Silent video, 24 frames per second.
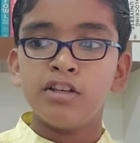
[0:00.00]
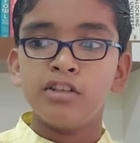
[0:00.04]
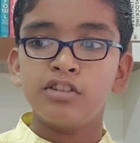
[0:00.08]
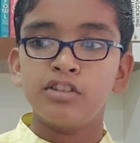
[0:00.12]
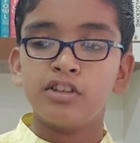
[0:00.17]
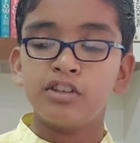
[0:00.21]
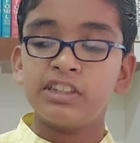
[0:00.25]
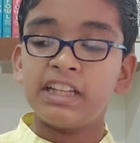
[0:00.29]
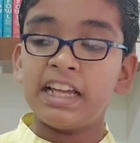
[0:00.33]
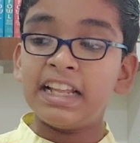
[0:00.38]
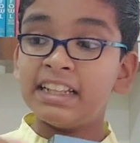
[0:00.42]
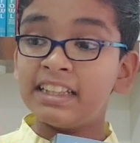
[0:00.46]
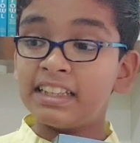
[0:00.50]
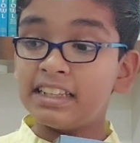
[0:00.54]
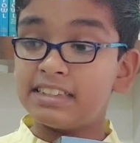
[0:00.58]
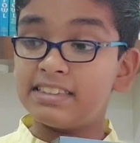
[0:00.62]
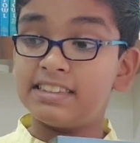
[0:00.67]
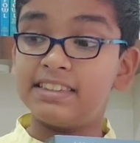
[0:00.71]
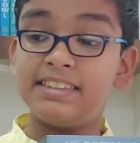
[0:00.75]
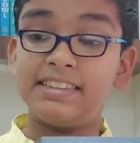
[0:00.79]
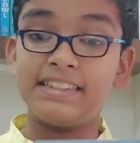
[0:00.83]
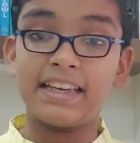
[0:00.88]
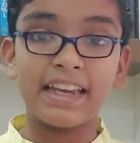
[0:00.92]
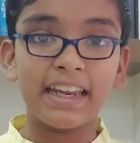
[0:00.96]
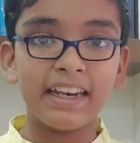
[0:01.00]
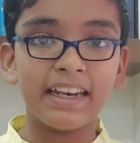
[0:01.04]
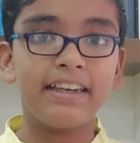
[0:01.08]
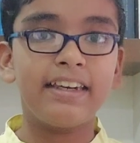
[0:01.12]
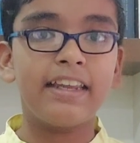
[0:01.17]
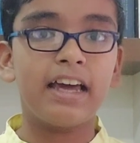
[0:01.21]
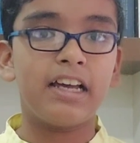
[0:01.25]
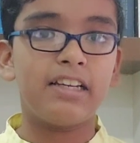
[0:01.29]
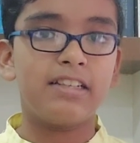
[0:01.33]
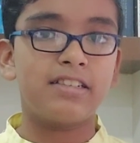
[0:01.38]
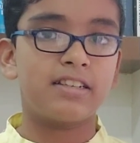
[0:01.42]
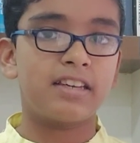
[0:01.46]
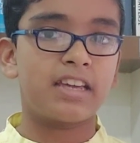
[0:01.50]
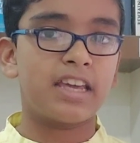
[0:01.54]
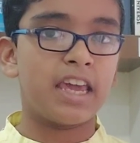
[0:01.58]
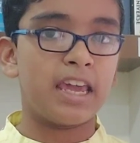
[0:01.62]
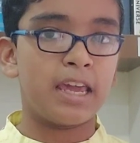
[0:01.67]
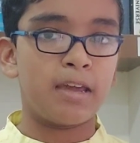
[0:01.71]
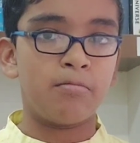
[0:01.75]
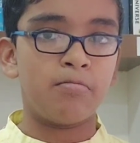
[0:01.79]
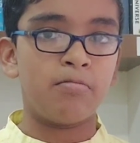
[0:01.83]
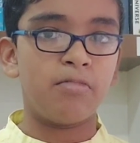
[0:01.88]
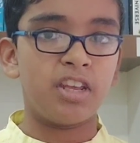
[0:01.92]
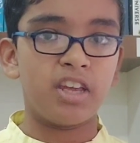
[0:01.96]
So then the second task
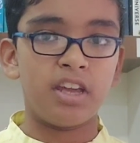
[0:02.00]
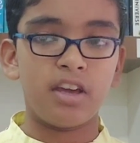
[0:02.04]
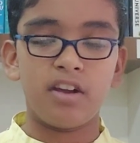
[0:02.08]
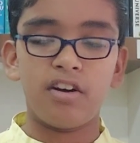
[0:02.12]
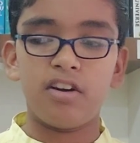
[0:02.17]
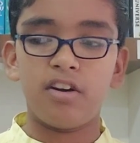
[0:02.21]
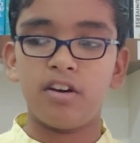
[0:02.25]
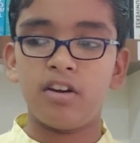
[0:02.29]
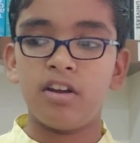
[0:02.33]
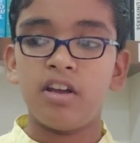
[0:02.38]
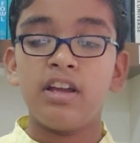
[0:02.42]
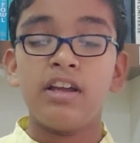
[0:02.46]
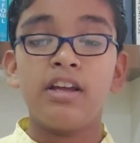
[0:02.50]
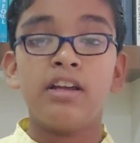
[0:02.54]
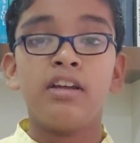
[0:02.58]
came near.